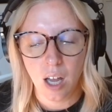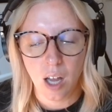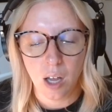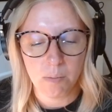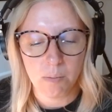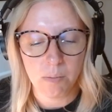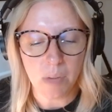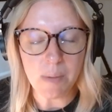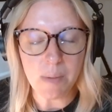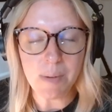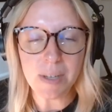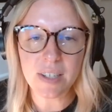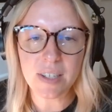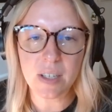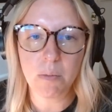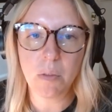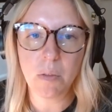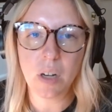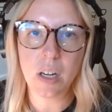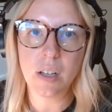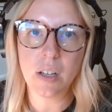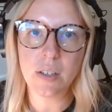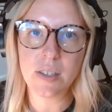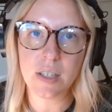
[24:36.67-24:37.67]
Maybe
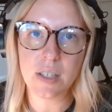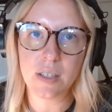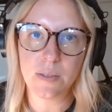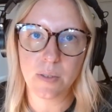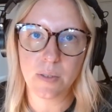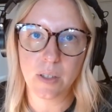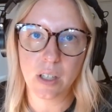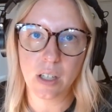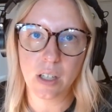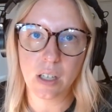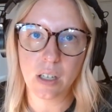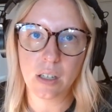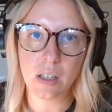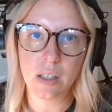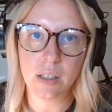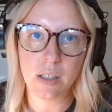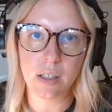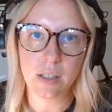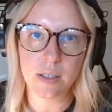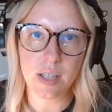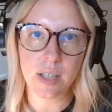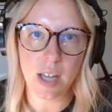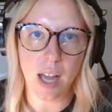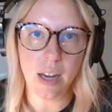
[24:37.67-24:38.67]
someone else is feeling a
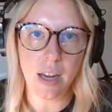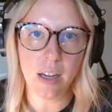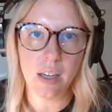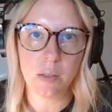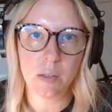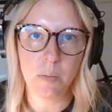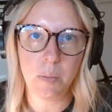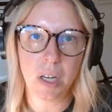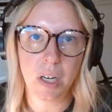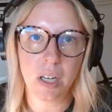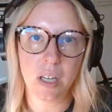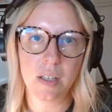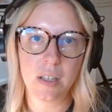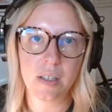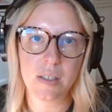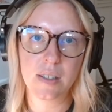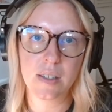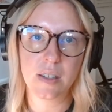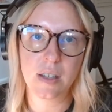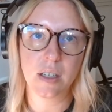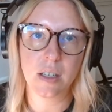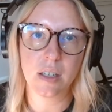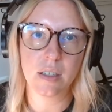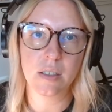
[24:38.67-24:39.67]
little tired because
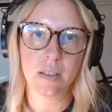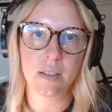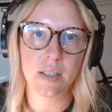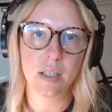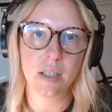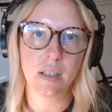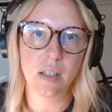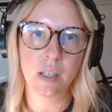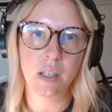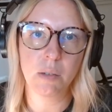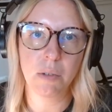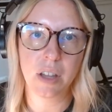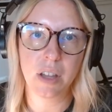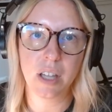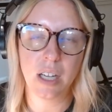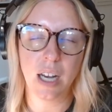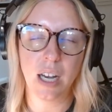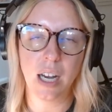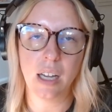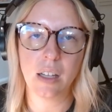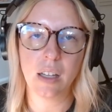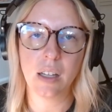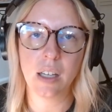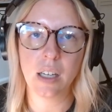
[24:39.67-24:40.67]
they're dealing with an
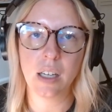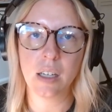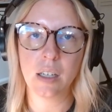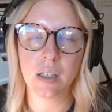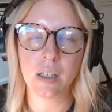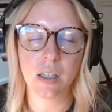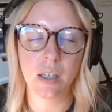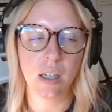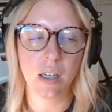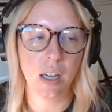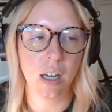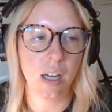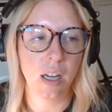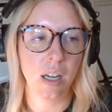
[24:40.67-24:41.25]
ailing